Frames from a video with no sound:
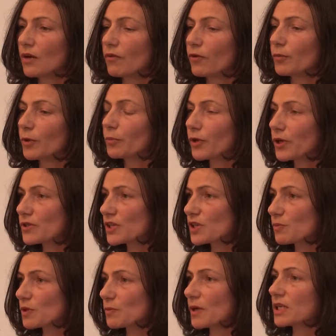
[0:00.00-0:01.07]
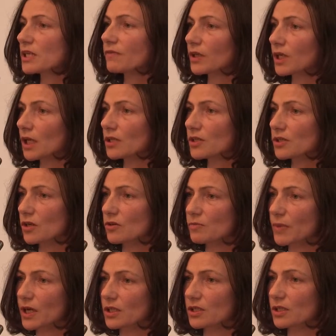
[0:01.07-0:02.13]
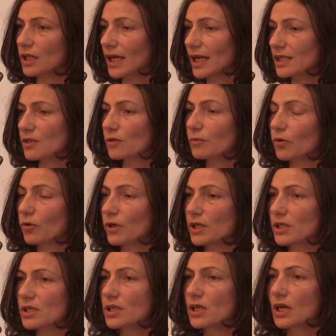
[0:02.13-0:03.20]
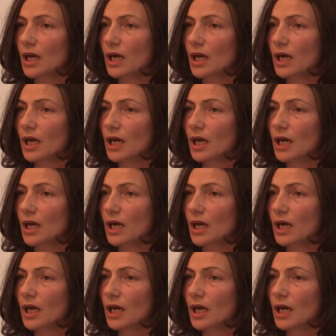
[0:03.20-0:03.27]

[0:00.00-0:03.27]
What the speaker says: From a process perspective, again, this goes back to the hassle point.